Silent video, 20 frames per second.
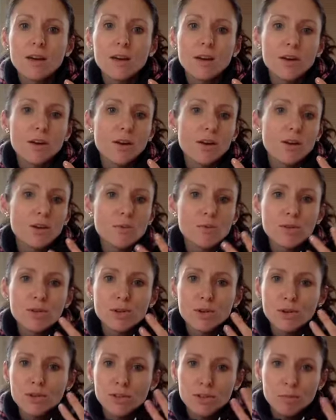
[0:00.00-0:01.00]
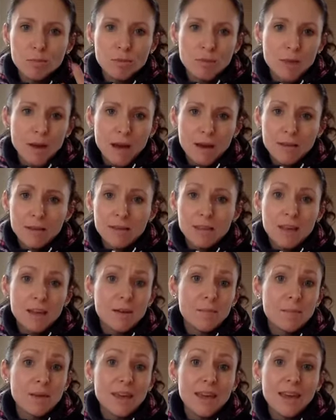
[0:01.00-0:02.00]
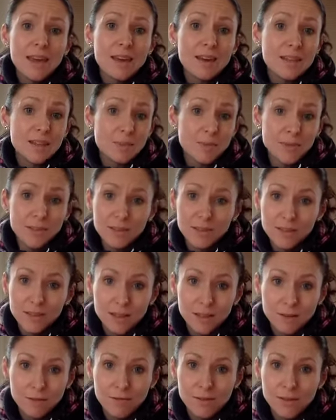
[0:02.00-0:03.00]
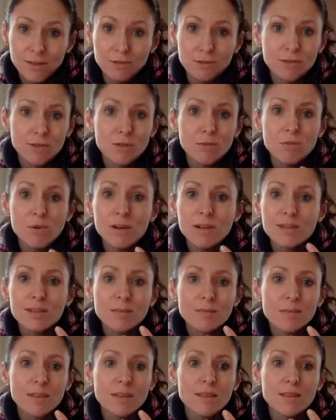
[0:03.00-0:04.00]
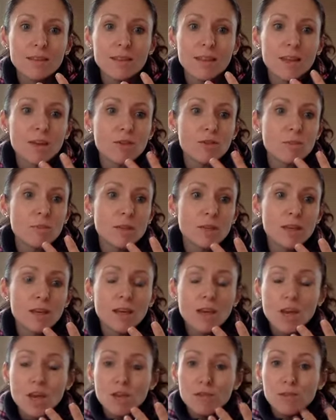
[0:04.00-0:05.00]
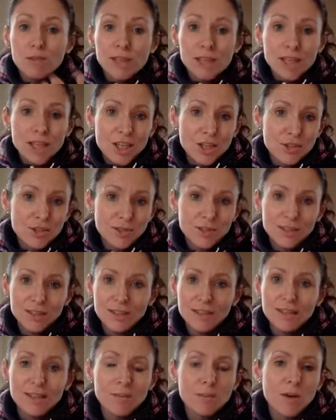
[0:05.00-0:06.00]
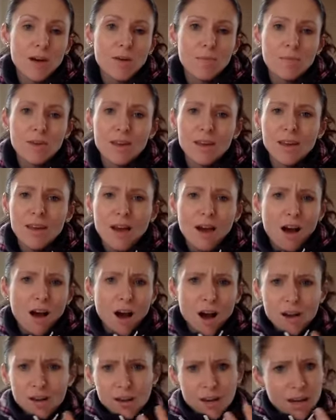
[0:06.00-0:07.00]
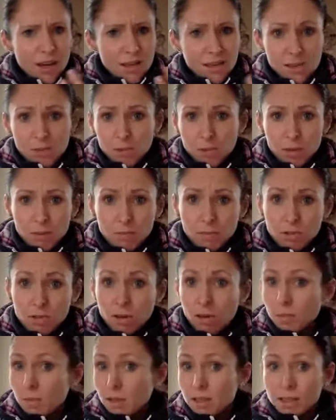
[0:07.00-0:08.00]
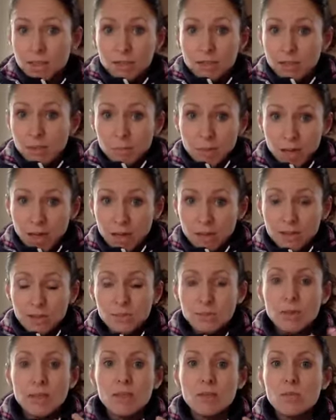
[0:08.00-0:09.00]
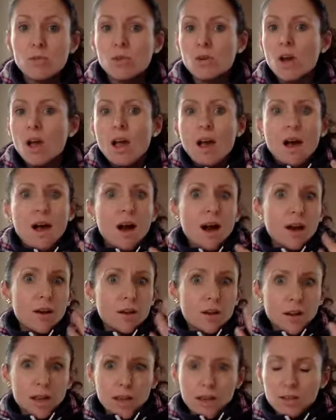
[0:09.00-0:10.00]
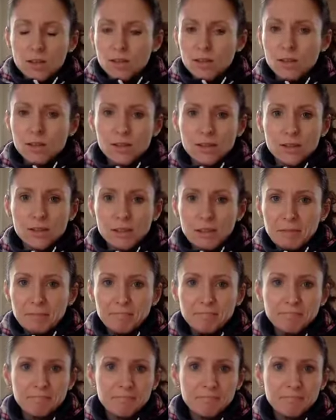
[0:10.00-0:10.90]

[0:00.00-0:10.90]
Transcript: you would talk to them about their being experts in their field. So what is something that they could be really interested in? It might be, I know how to swim, so I'm going to tell someone how to swim, or I know how to